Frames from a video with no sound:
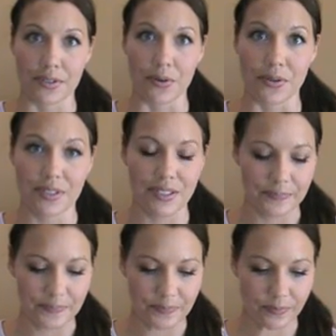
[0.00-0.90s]
results.
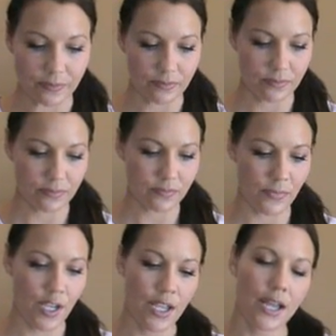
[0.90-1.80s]

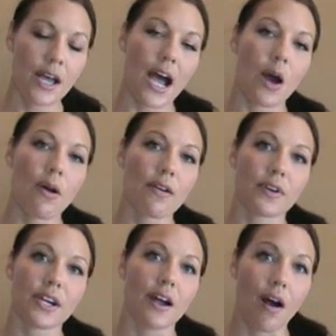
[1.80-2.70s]

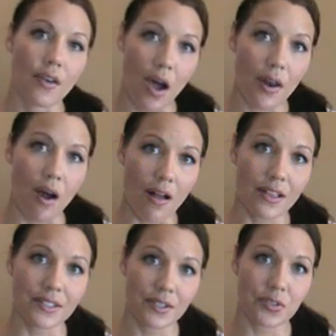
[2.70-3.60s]
However, not all
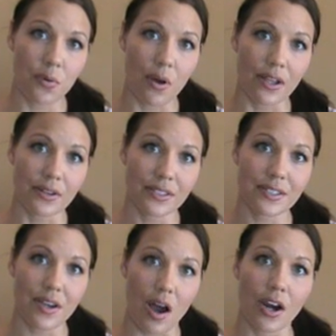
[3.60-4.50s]
essential
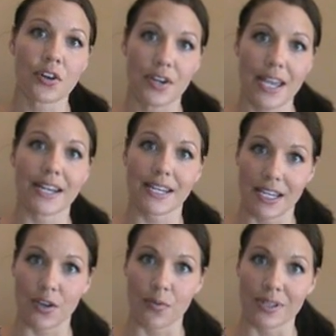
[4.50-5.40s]
oils are created
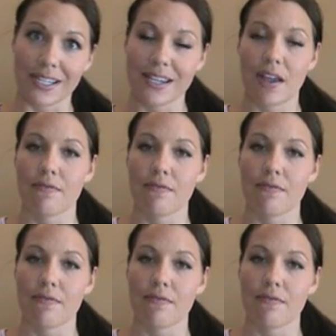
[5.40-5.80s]
equally.